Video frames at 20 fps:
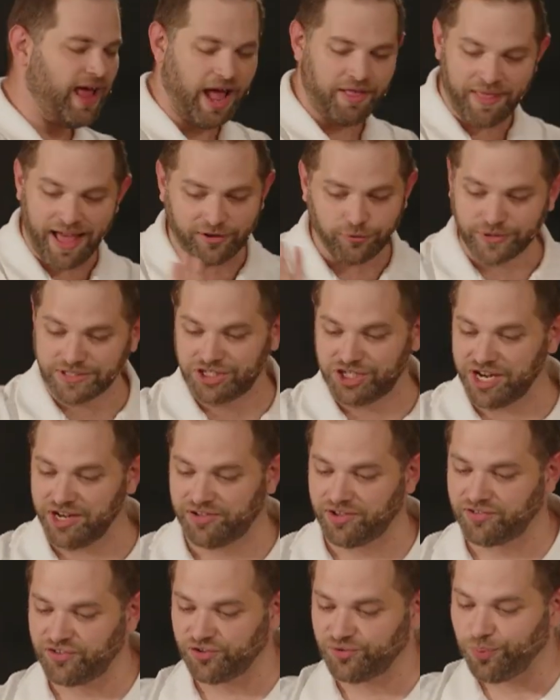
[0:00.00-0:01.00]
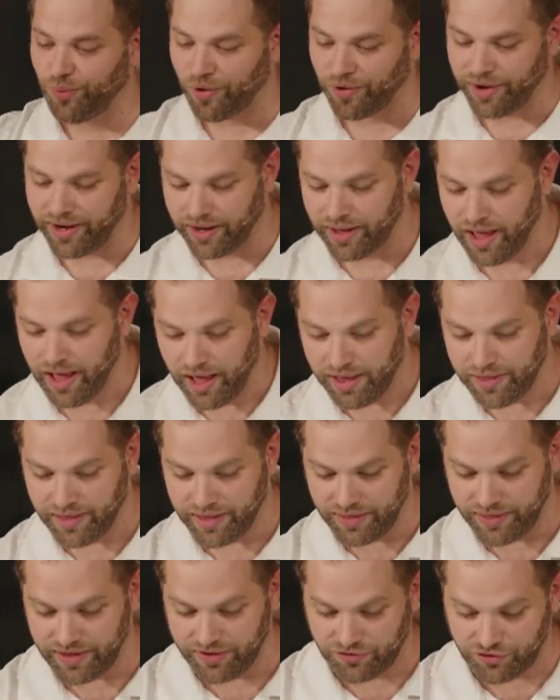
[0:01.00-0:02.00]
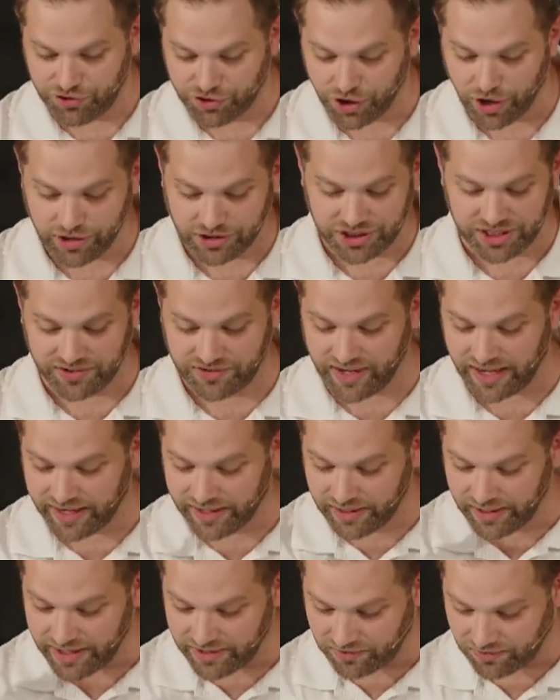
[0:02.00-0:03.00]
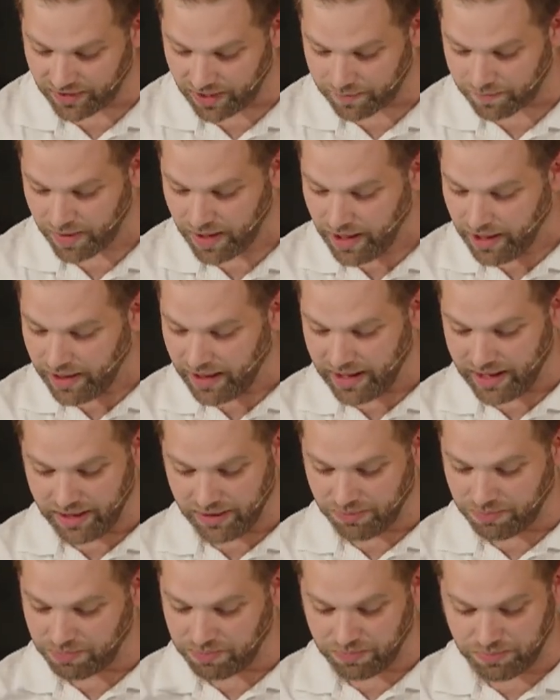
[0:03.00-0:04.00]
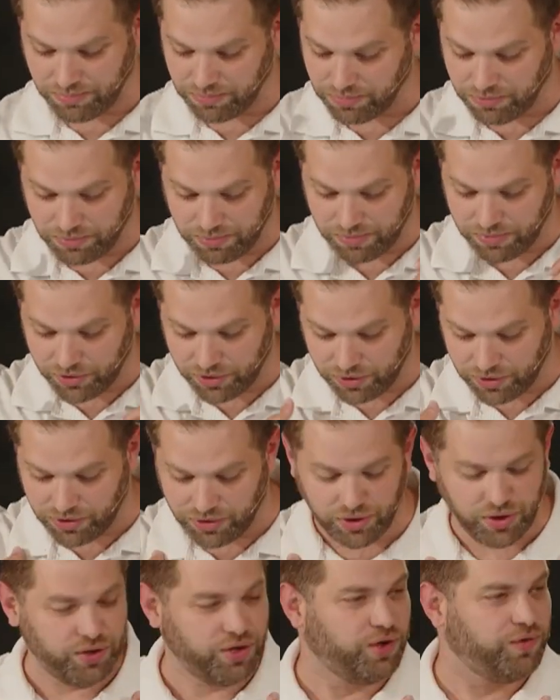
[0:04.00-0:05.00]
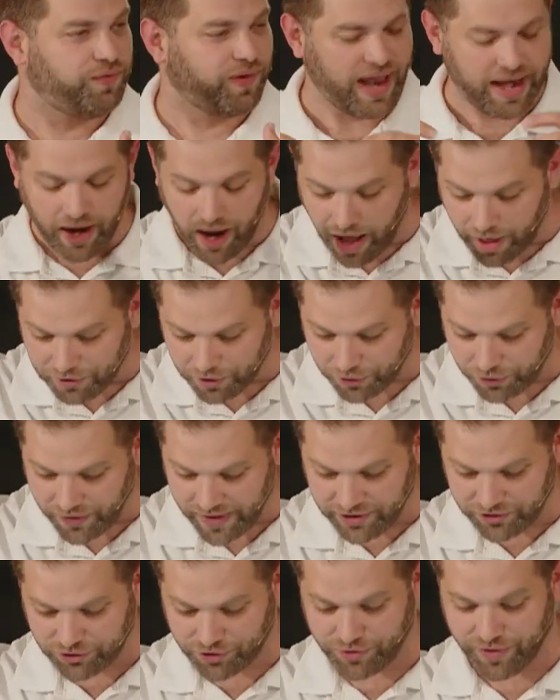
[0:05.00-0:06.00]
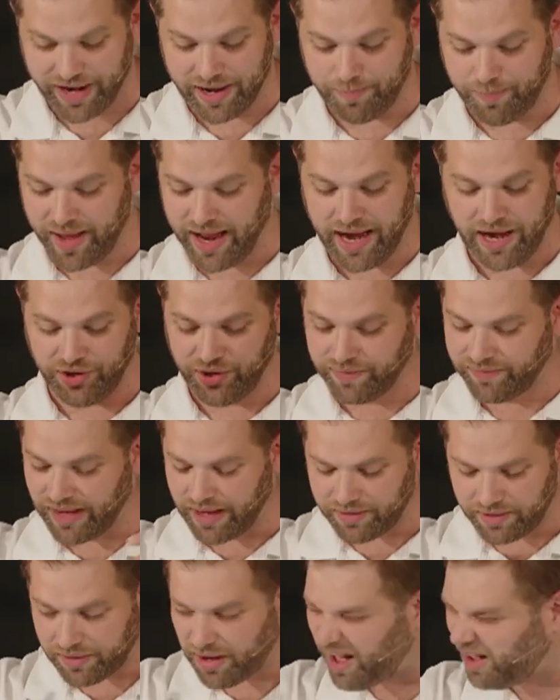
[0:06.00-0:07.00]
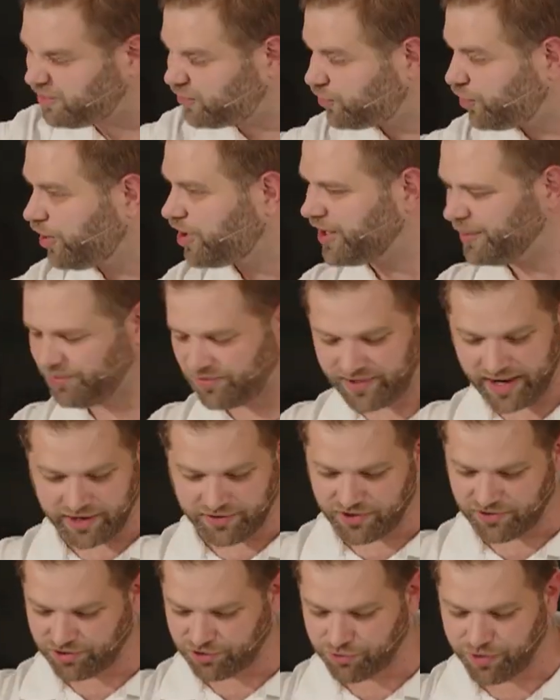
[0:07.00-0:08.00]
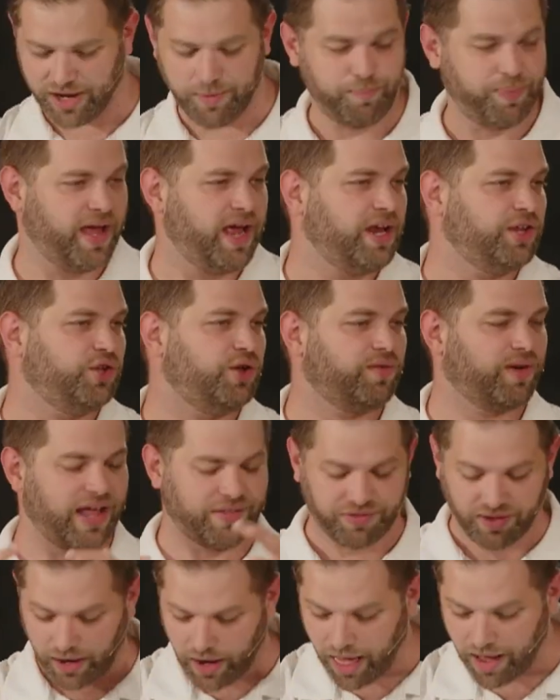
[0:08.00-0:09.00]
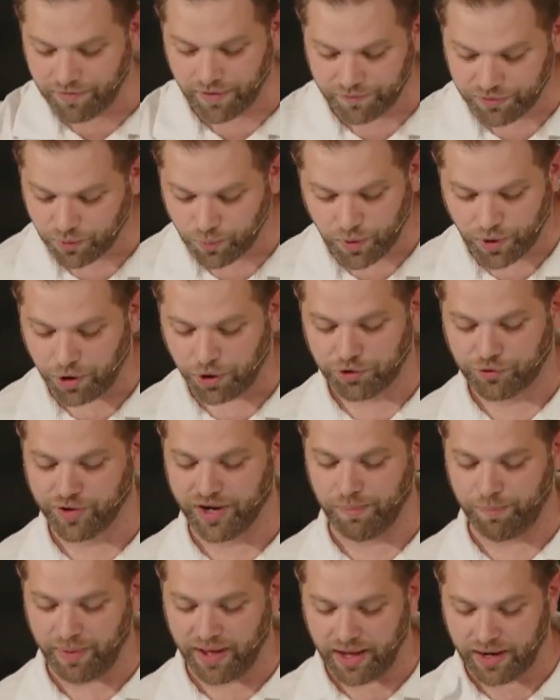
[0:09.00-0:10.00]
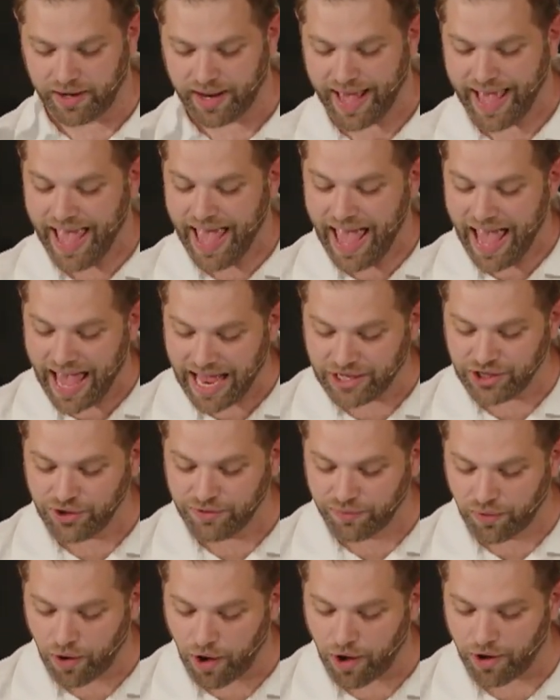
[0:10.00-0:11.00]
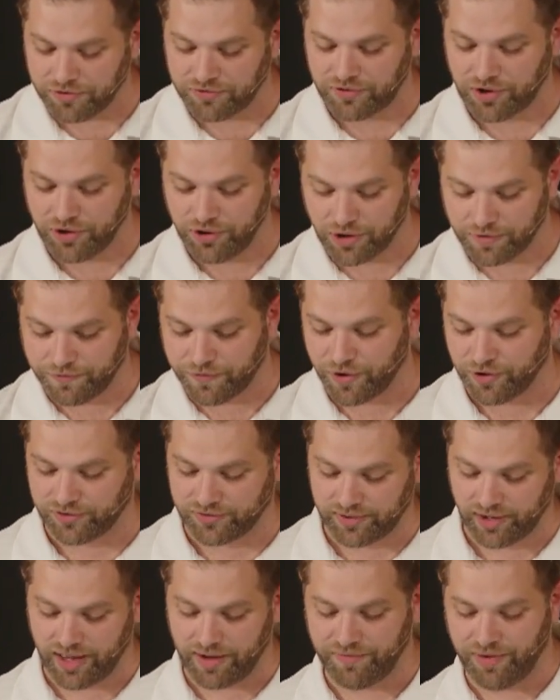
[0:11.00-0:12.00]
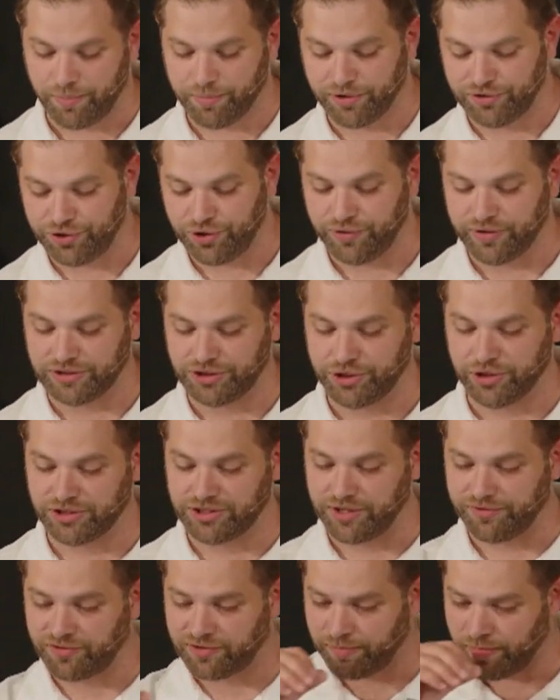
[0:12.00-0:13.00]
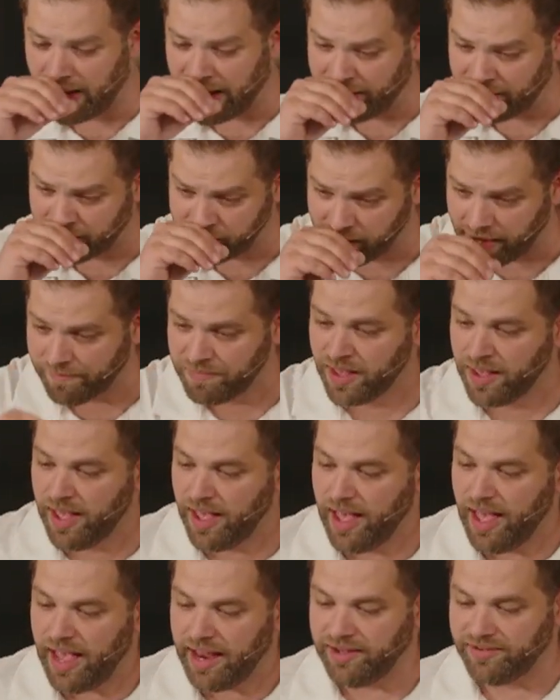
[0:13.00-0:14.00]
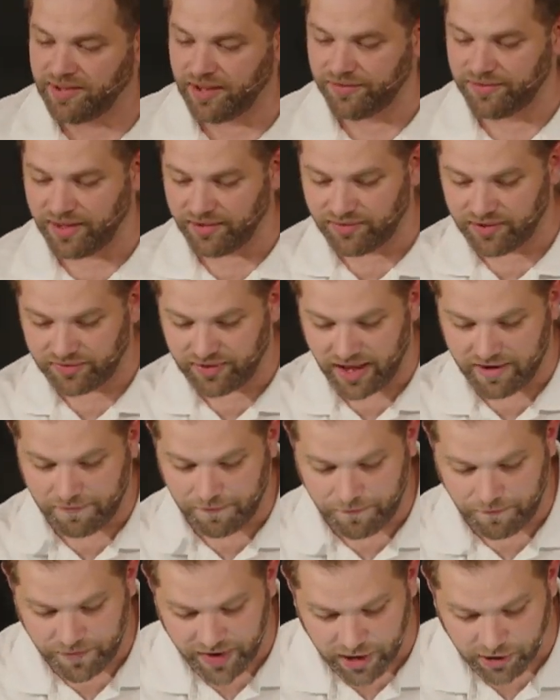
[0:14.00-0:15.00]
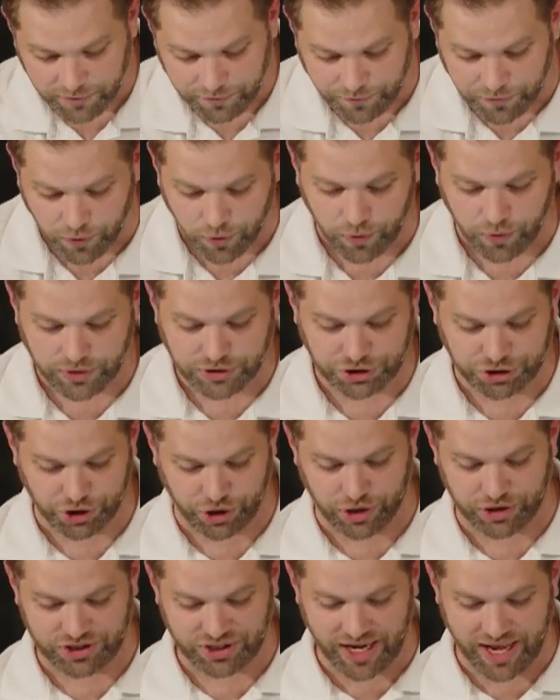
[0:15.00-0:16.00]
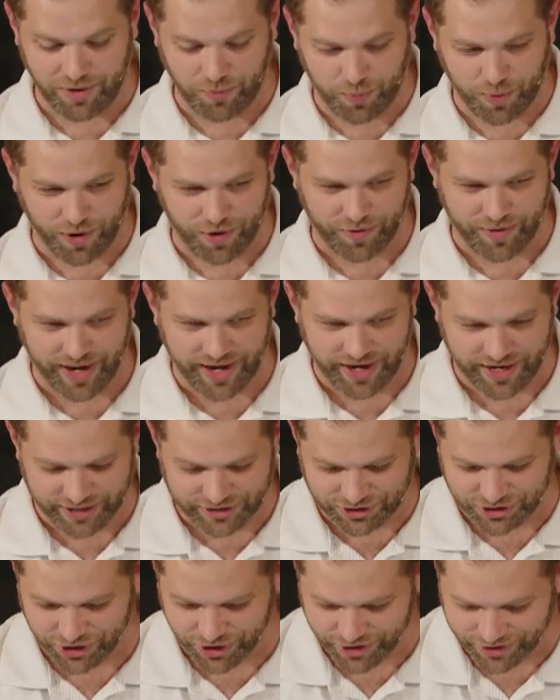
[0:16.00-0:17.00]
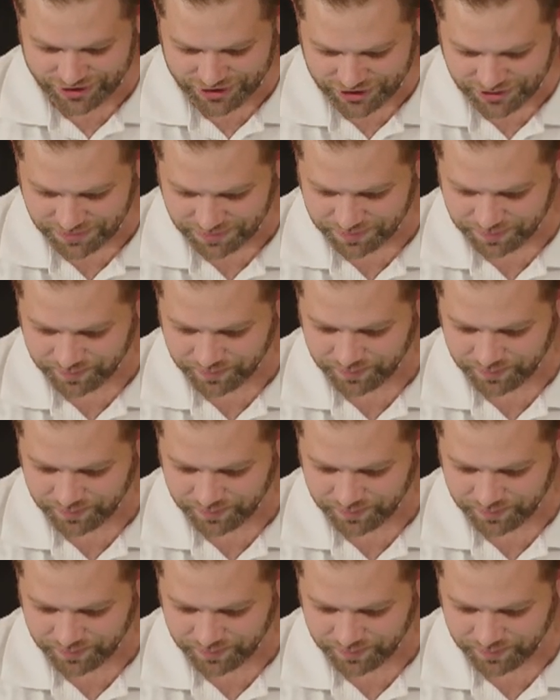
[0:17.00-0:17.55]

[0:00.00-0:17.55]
And that's what Jesus is warning this church. He's saying, listen, eh, you, have let other things creep in, you've let circumstances creep in, you let the love of the world creep in, and you've lost your first love. Number two, the church of Smyrna. He says this is a fearful church, a worried church.